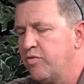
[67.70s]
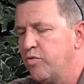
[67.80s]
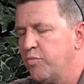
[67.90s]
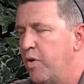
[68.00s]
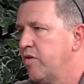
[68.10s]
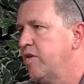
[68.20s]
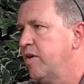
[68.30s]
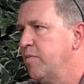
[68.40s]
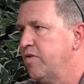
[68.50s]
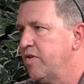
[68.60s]
Response
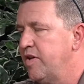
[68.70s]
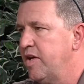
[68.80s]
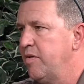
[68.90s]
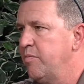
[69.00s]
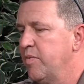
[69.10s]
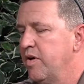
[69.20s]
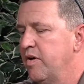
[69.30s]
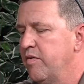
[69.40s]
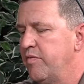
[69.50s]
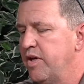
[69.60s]
Team is a team
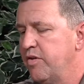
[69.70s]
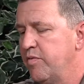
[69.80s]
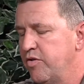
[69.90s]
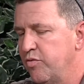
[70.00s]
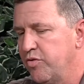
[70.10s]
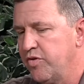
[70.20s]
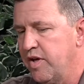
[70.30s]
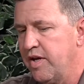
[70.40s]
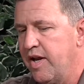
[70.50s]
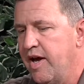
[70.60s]
of individuals
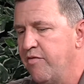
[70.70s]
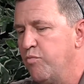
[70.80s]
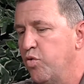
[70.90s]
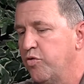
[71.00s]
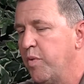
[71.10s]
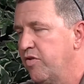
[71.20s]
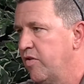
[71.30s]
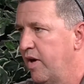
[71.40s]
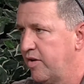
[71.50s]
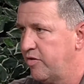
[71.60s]
that have more
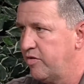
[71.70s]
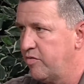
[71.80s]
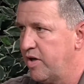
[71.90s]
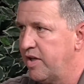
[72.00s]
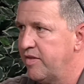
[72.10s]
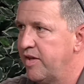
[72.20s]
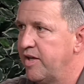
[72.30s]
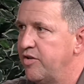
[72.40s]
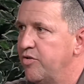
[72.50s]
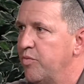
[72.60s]
specialized training
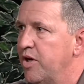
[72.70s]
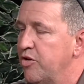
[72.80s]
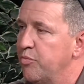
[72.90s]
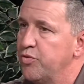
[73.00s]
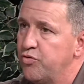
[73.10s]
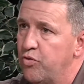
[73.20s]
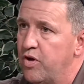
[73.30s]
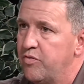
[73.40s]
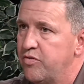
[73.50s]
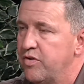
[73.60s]
than your regular patrol
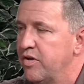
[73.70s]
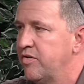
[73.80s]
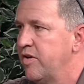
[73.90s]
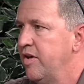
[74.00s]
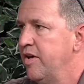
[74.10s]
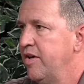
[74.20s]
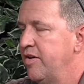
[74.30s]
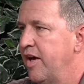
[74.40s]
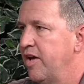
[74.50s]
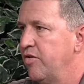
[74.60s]
officer does
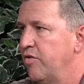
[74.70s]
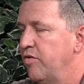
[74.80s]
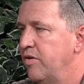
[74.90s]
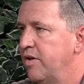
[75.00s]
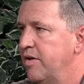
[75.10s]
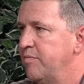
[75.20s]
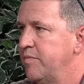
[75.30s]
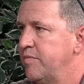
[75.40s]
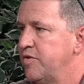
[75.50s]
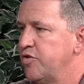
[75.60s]
to handle
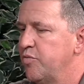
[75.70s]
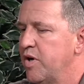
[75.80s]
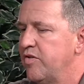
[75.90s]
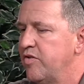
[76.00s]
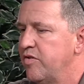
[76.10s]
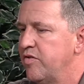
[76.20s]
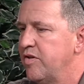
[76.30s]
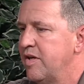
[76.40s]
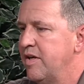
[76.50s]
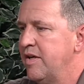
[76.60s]

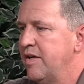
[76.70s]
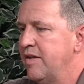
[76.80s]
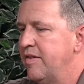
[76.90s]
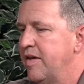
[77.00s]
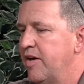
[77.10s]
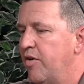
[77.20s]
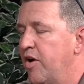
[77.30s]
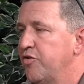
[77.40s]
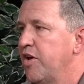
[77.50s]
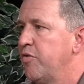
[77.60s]
situations that are
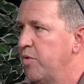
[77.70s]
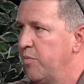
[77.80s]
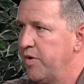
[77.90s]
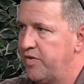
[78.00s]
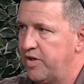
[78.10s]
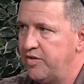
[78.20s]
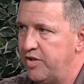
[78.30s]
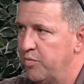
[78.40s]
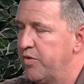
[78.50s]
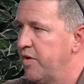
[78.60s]
outside the realm that they
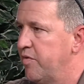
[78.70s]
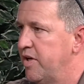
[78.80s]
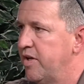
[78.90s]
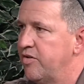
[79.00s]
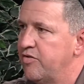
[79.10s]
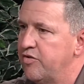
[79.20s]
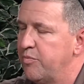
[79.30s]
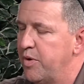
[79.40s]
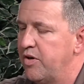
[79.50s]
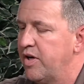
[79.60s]
deal with every day, such as a
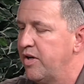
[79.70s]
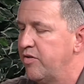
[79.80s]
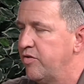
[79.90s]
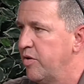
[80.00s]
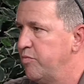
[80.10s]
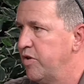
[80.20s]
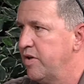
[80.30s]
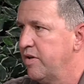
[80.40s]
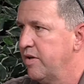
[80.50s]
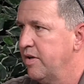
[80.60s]
barricaded
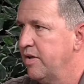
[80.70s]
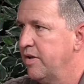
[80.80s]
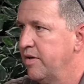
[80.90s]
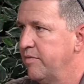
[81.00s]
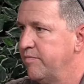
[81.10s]
subject, a